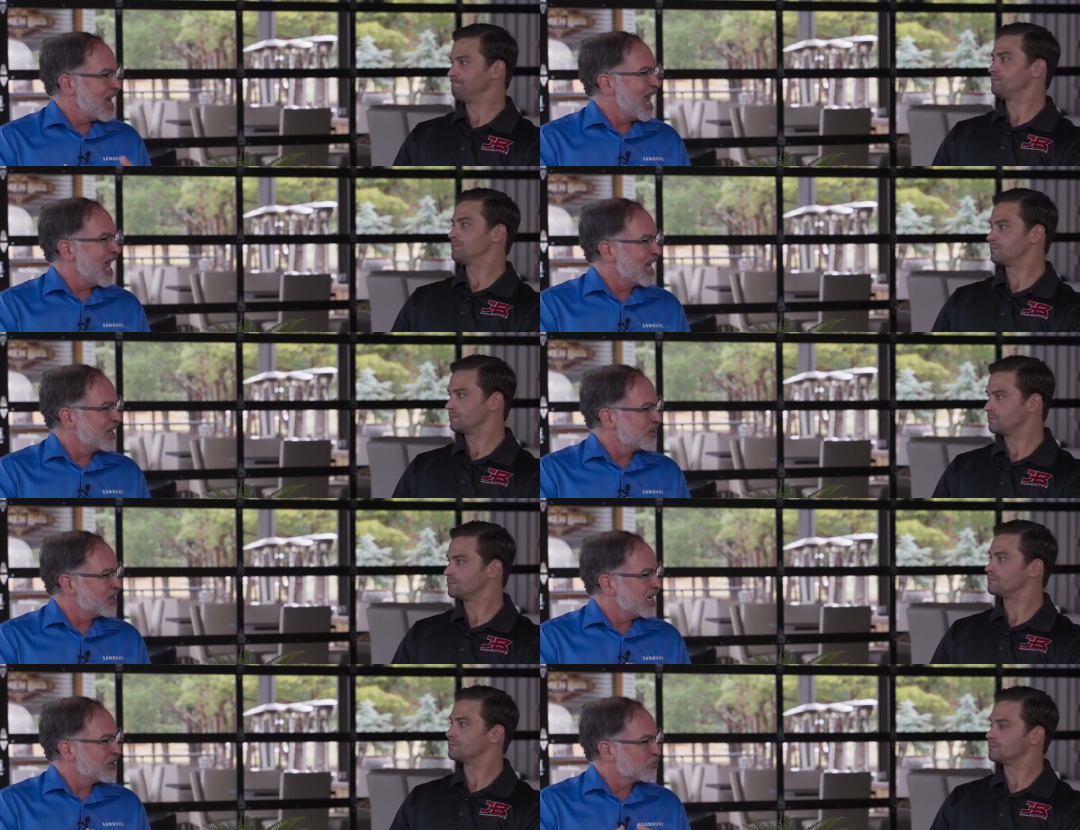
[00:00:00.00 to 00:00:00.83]

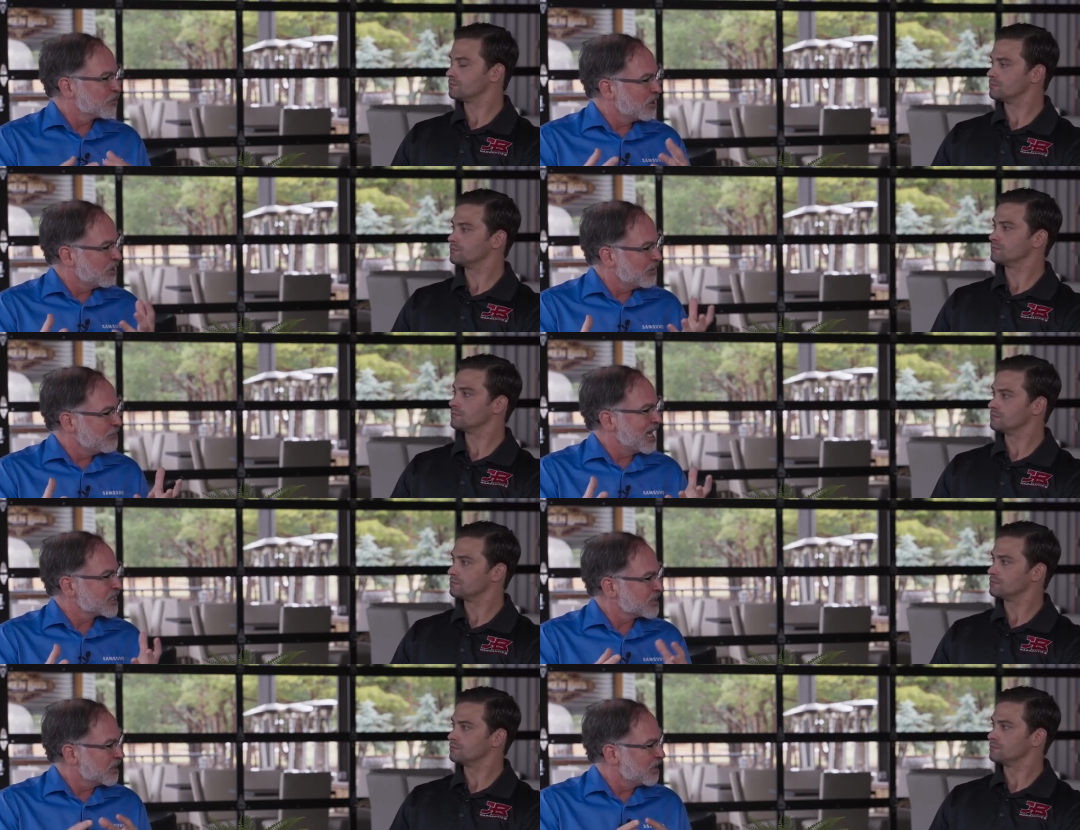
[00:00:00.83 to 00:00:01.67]
Speaker 1: and it really
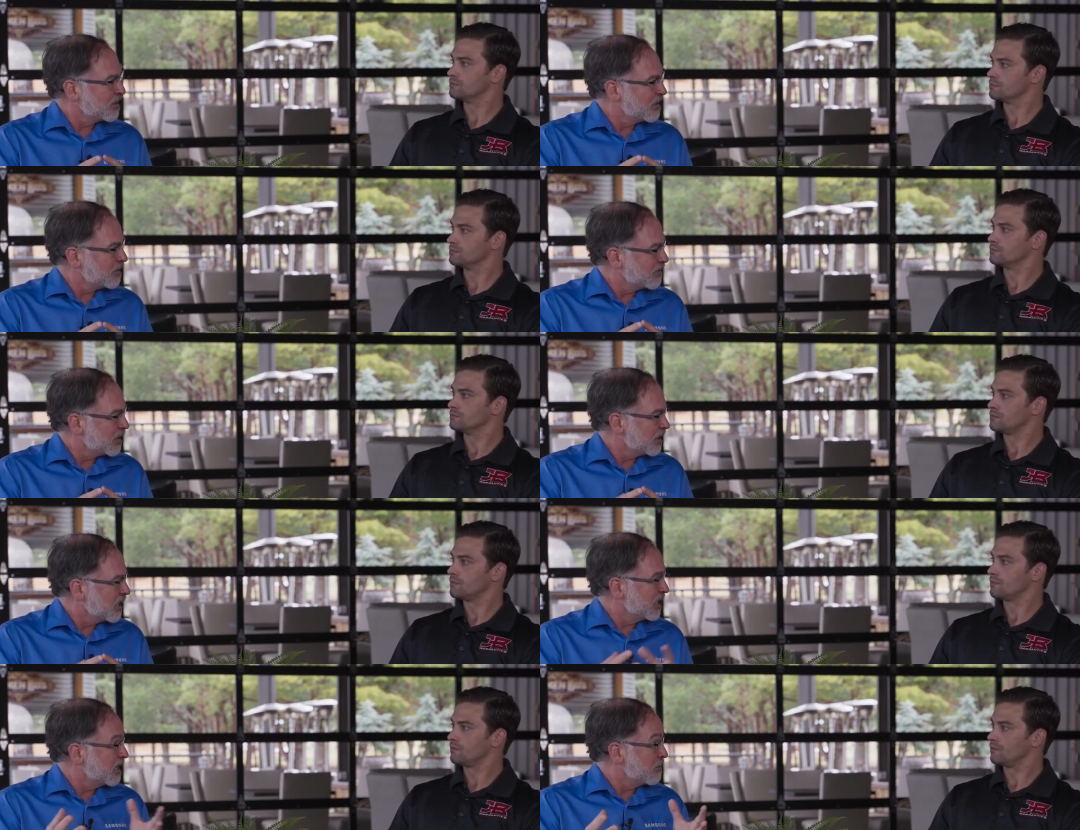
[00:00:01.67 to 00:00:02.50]
makes a,
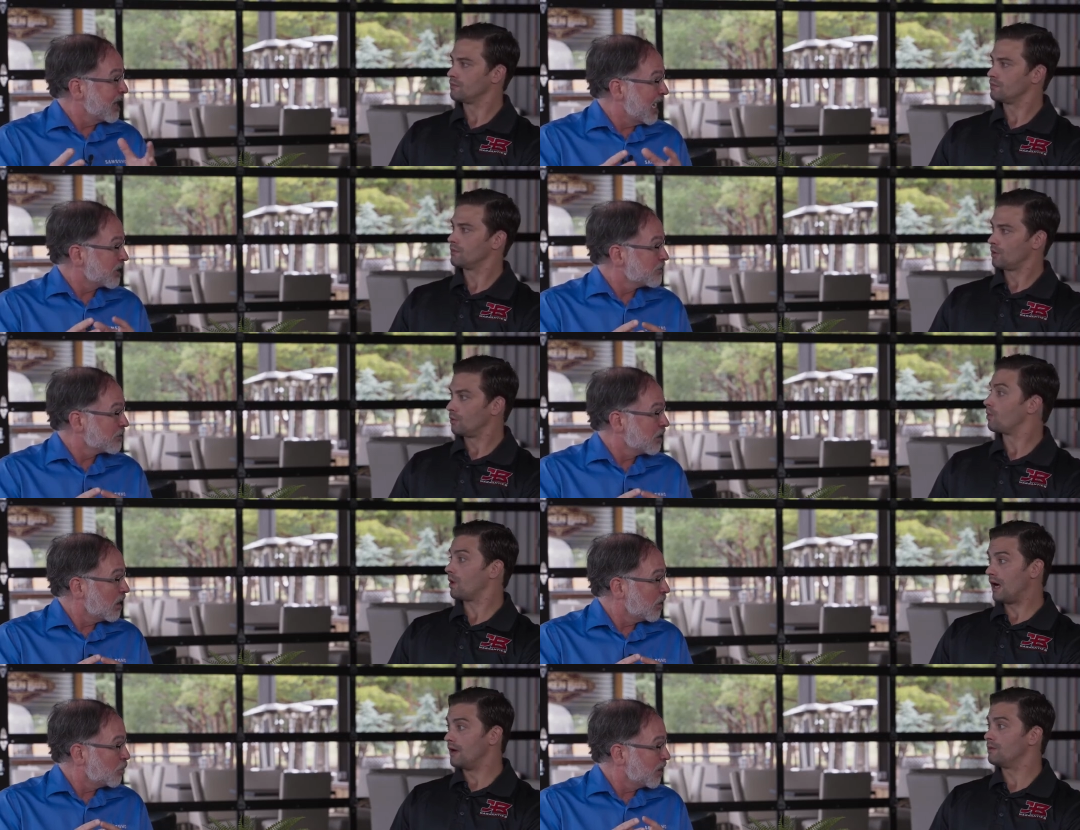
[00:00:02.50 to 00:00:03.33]
a, an impact
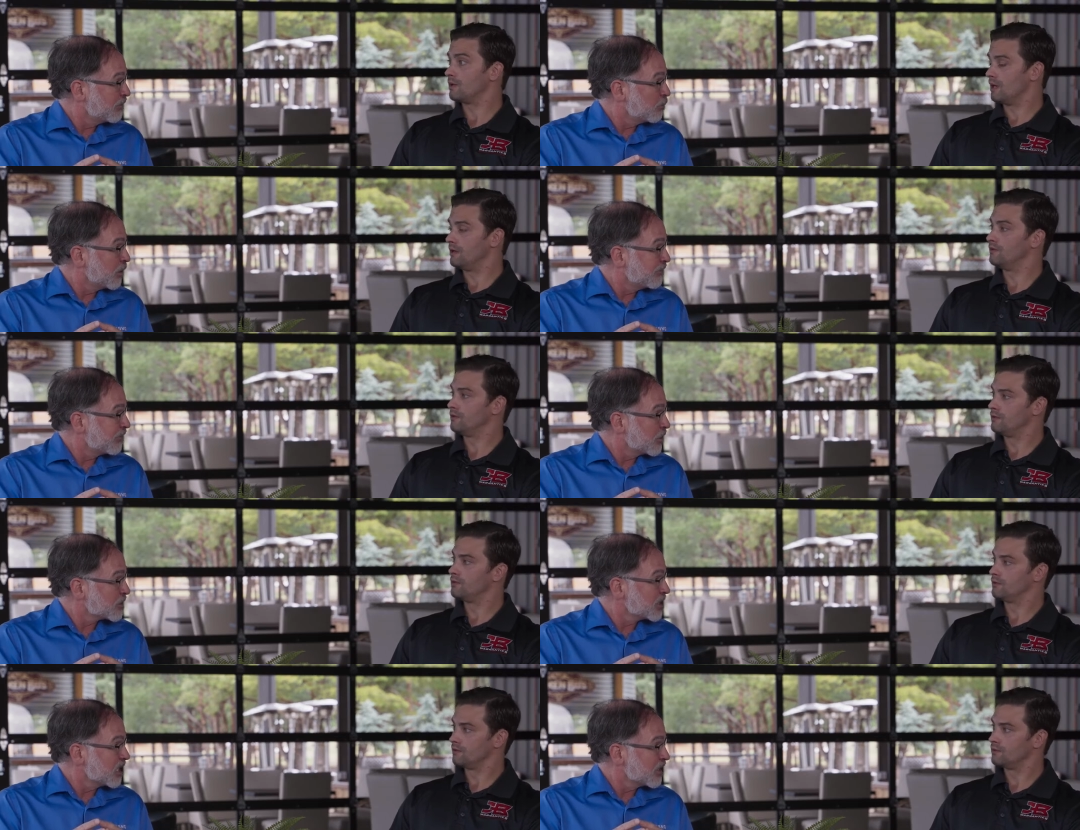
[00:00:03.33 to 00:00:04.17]
uh, when, when
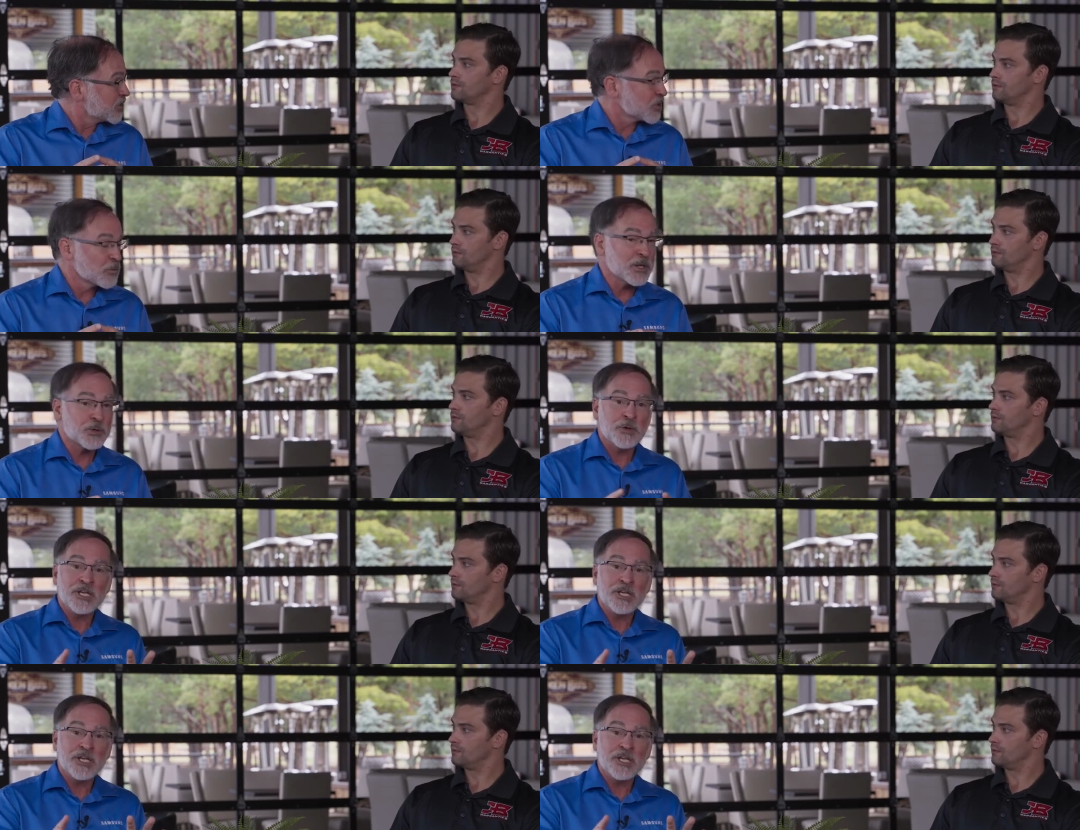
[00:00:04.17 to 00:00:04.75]
folks see it. So whether we